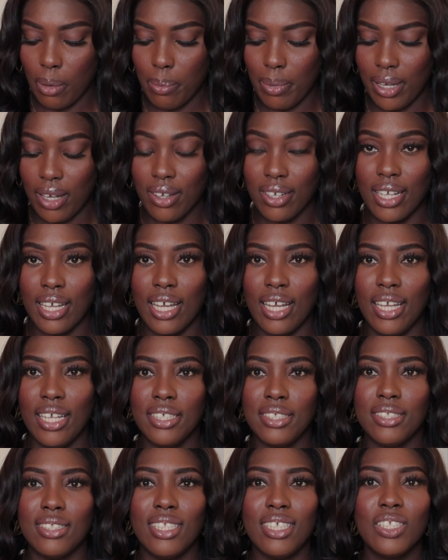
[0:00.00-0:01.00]
about,
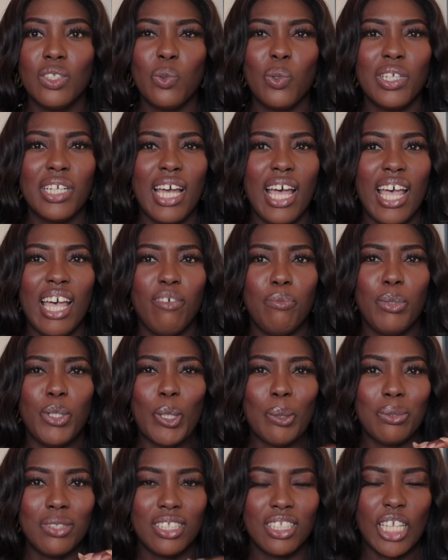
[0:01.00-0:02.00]
guys, this one I have been
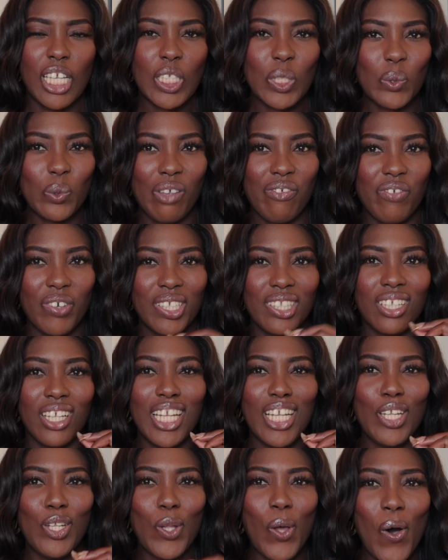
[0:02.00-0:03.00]
obsessed with for the
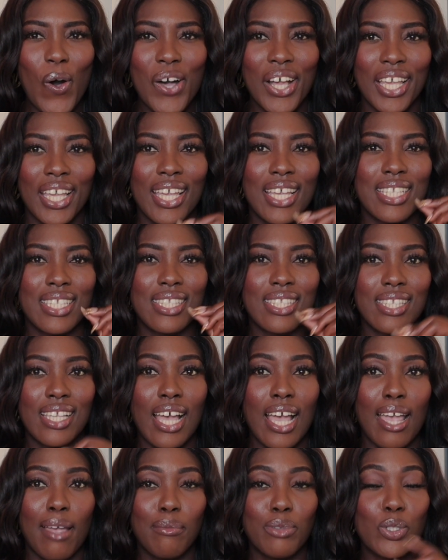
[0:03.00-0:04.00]
longest
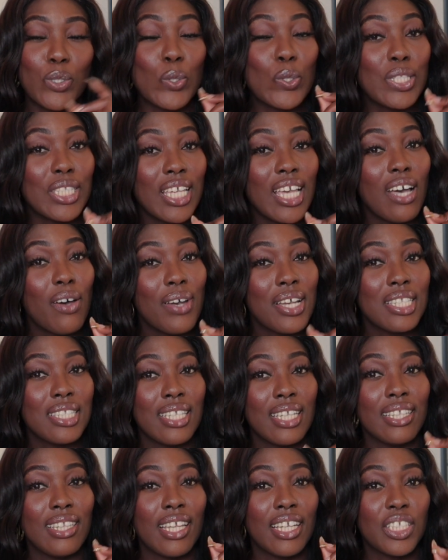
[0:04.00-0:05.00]
time. So you see how I
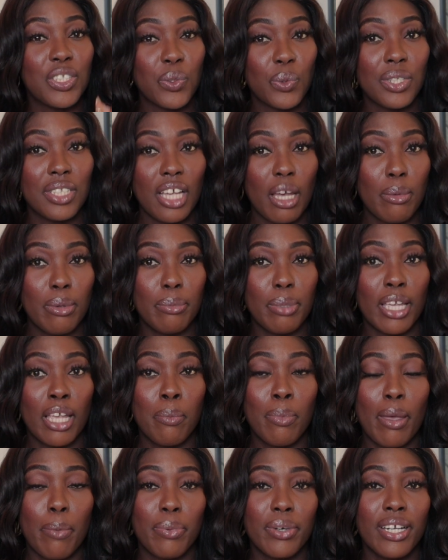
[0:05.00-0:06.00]
say like Sweet Diamond
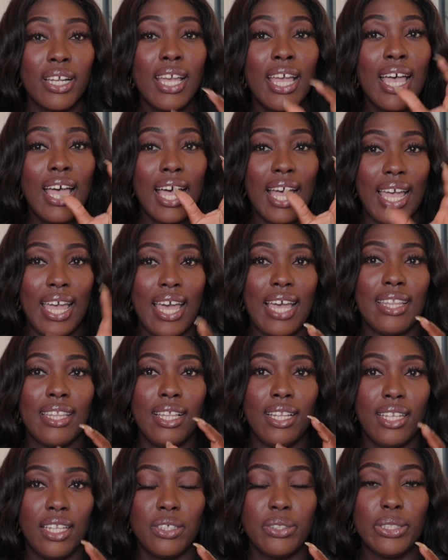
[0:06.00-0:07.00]
Pink Pepper? I had
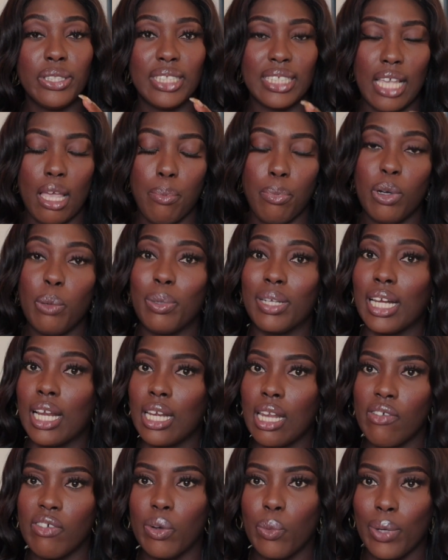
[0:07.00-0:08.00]
the little sample, but I
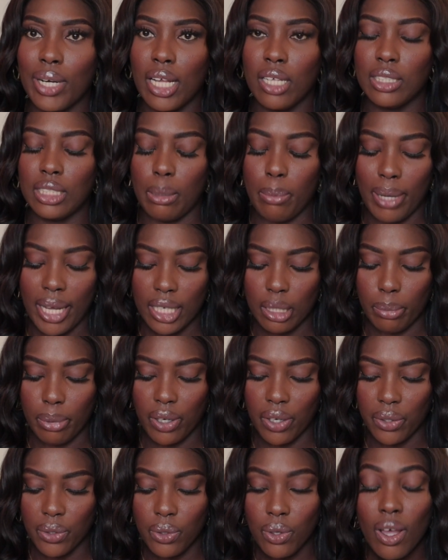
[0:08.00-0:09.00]
never went out to buy the
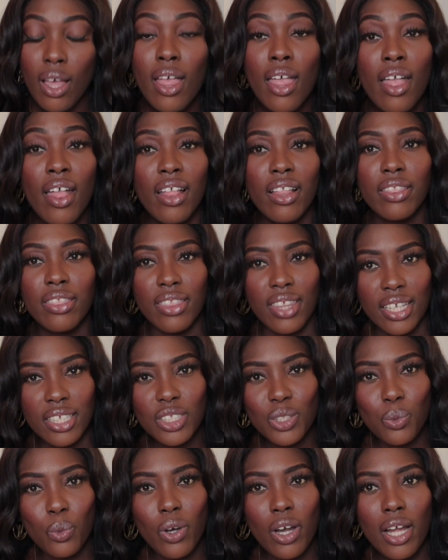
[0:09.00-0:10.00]
bottle.
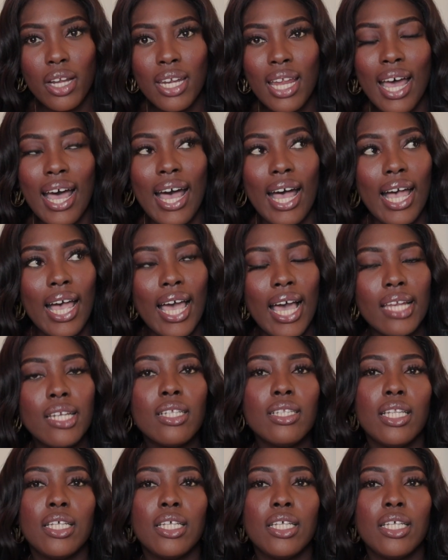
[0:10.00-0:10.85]
This one, I had a